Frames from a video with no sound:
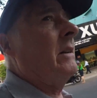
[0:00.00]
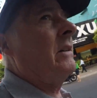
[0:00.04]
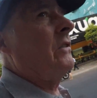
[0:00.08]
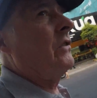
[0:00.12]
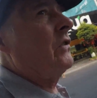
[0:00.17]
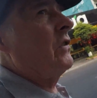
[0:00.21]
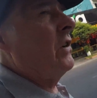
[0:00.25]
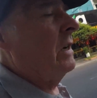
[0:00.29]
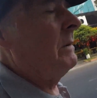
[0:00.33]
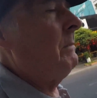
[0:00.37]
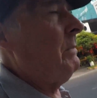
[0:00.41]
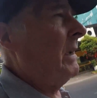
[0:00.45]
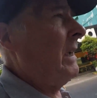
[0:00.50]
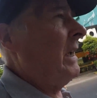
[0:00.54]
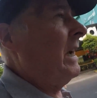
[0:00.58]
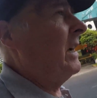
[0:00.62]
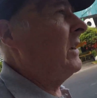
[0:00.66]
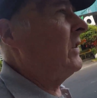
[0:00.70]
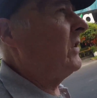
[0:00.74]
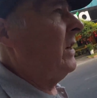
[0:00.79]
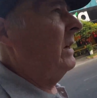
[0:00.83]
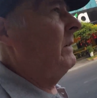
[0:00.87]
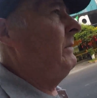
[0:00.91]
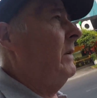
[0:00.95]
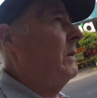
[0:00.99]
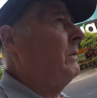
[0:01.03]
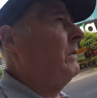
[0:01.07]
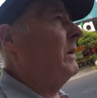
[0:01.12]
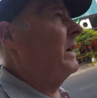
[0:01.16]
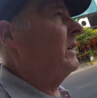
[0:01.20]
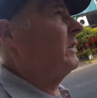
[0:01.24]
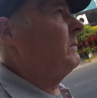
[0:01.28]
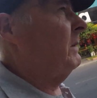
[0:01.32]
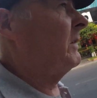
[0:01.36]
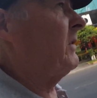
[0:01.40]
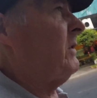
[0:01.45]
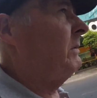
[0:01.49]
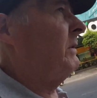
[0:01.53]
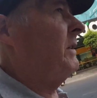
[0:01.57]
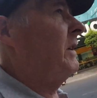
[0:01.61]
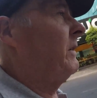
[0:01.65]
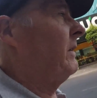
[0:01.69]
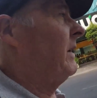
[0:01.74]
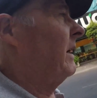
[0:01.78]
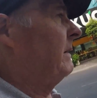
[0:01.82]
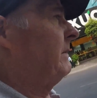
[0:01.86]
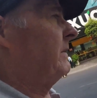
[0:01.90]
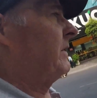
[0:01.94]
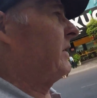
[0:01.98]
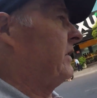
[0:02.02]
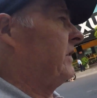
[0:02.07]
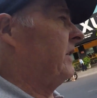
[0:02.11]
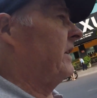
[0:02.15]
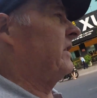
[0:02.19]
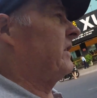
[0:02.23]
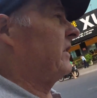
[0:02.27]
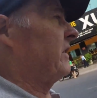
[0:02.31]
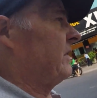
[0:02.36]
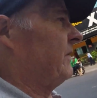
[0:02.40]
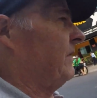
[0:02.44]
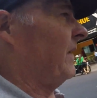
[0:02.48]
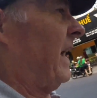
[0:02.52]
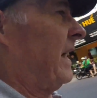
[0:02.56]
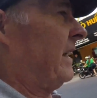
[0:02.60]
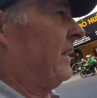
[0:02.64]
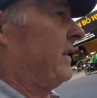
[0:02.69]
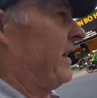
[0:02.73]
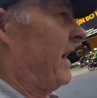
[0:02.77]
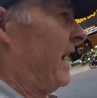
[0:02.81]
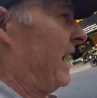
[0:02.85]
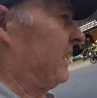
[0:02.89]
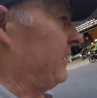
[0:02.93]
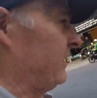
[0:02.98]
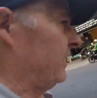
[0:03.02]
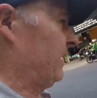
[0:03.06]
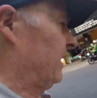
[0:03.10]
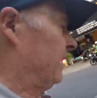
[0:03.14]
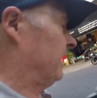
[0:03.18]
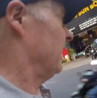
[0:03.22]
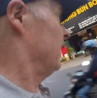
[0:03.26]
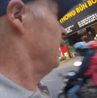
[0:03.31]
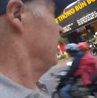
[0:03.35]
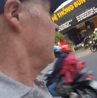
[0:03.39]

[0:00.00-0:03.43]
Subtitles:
GPS everywhere, especially when you're overseas, it's fantastic,